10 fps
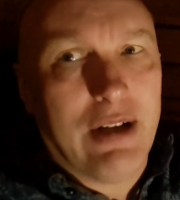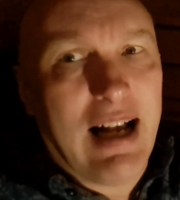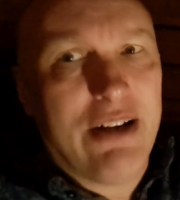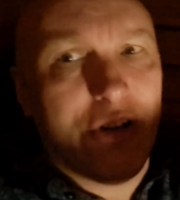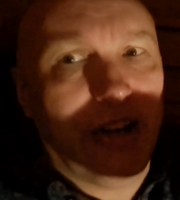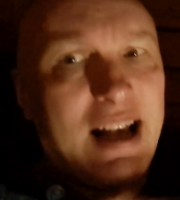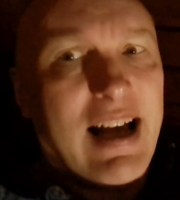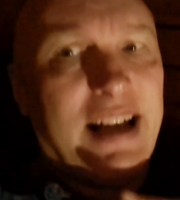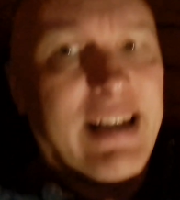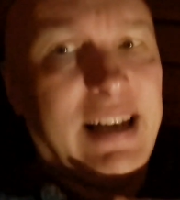And on
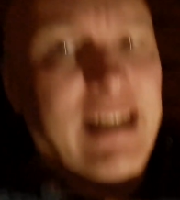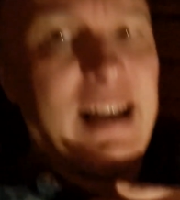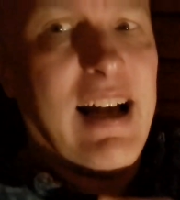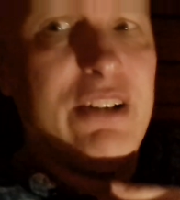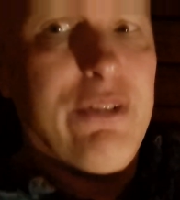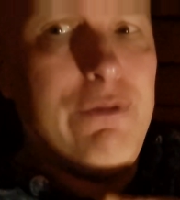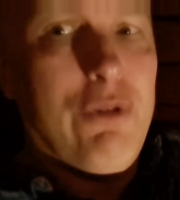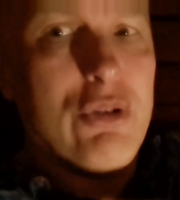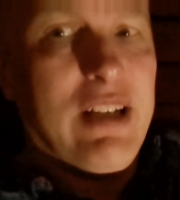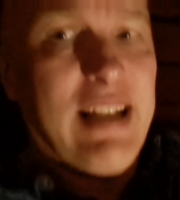art here. And on
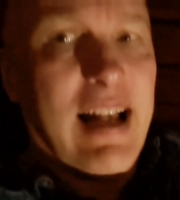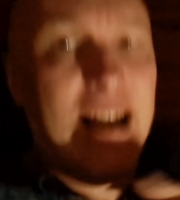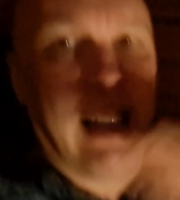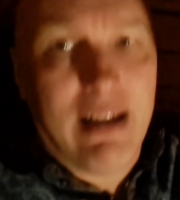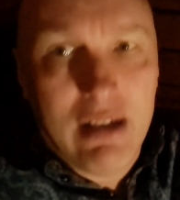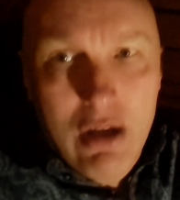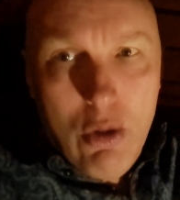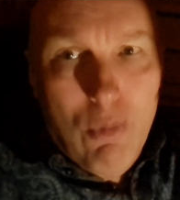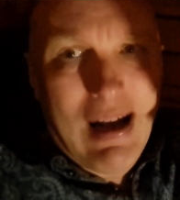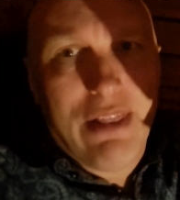fucking art.
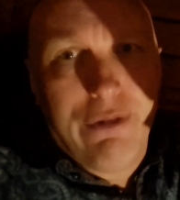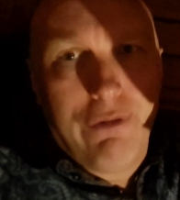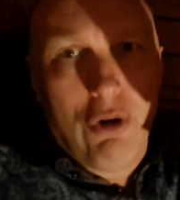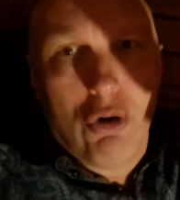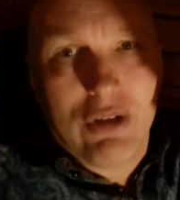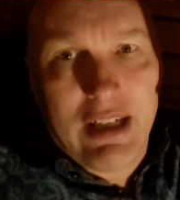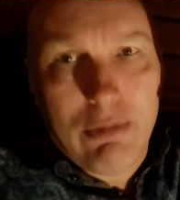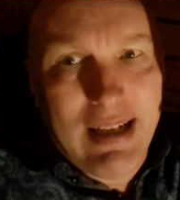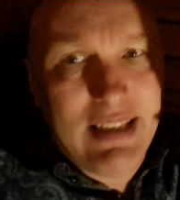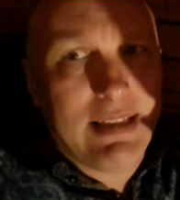Why the fuck are
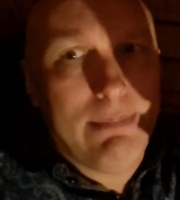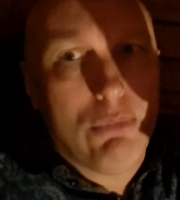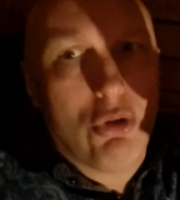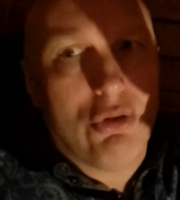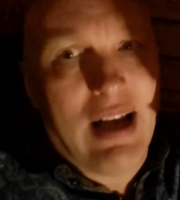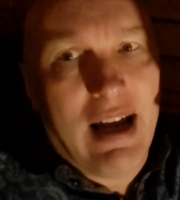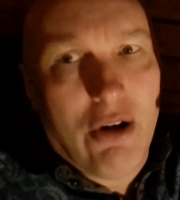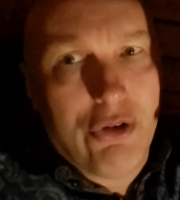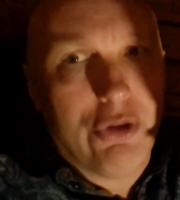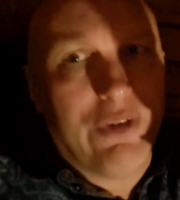you wasting money
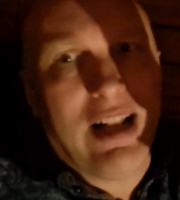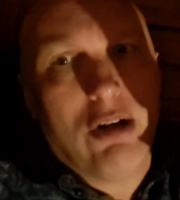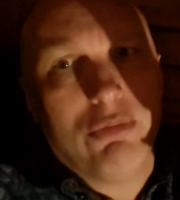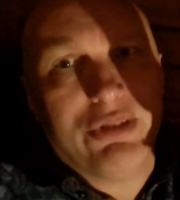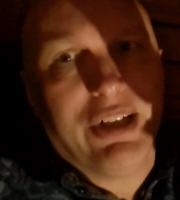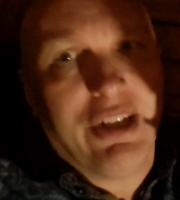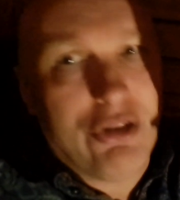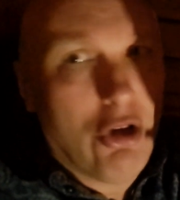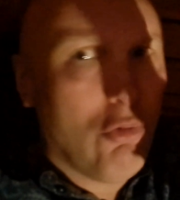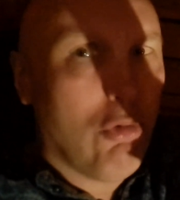on another Elm Street?
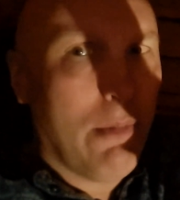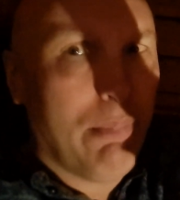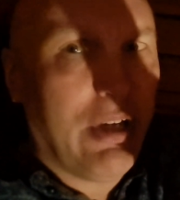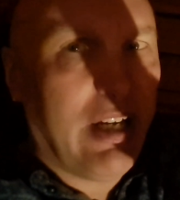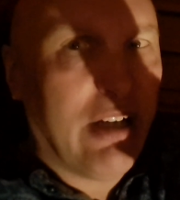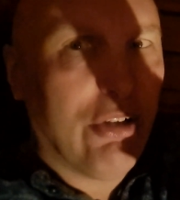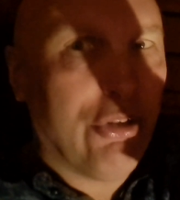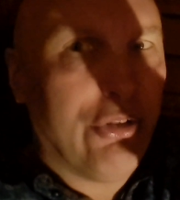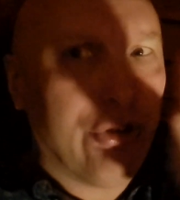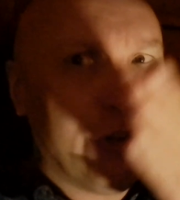No one but
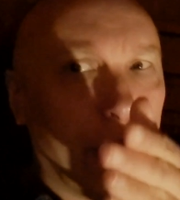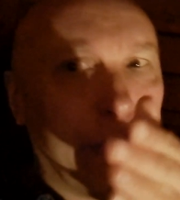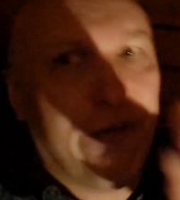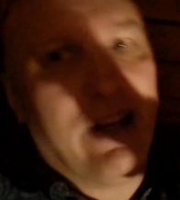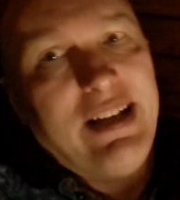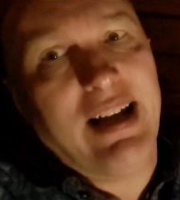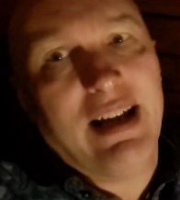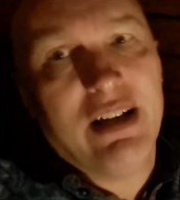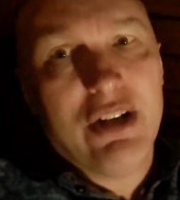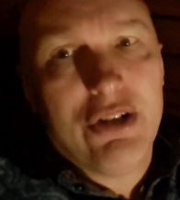England, no Fedder.